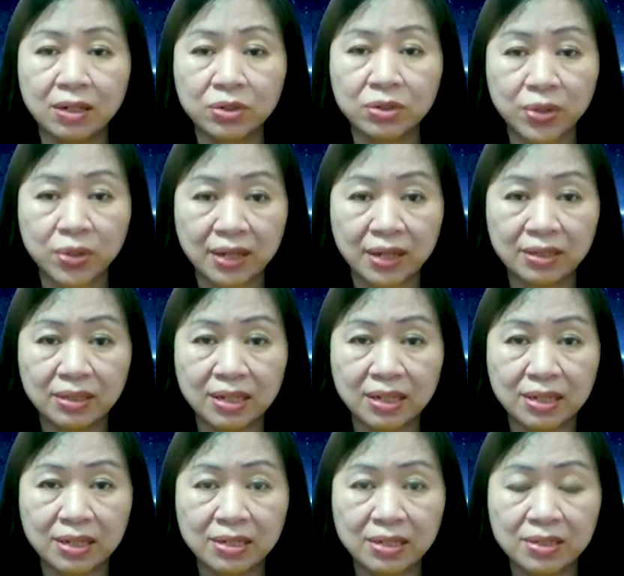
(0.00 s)
trend
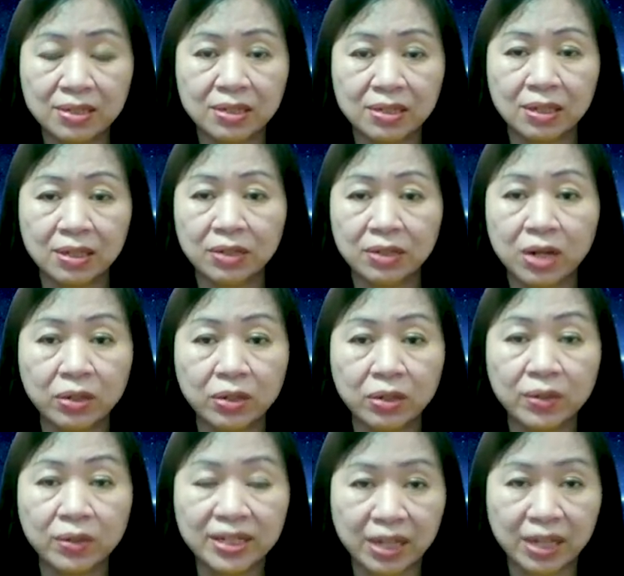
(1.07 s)
is not
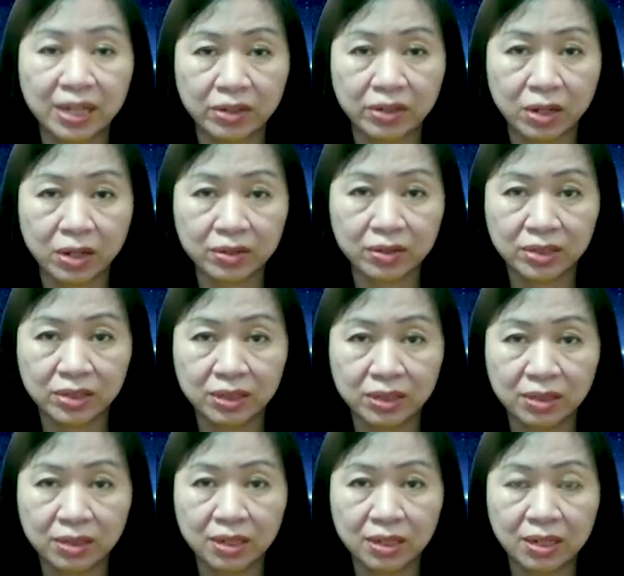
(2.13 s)
only technology,
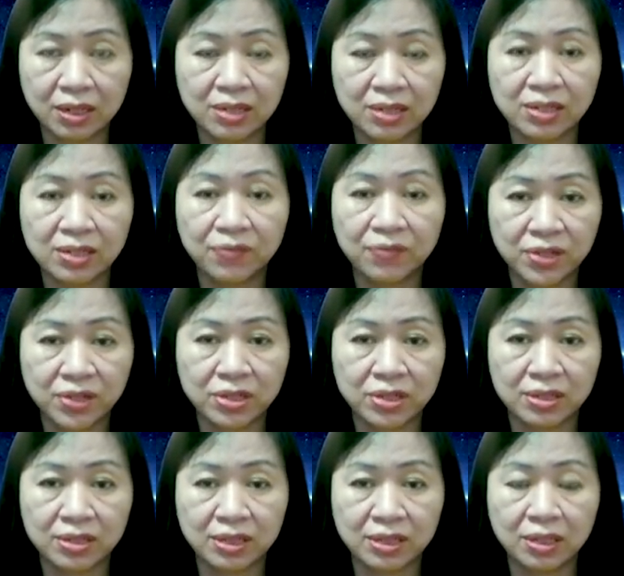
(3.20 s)
it is
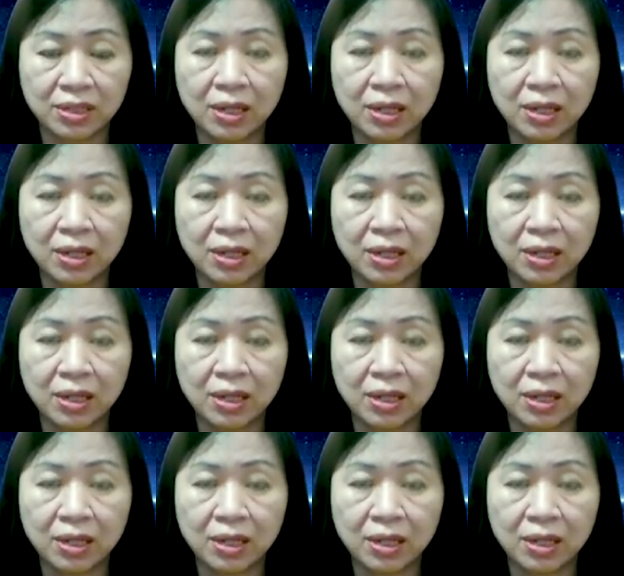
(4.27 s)
efficiency.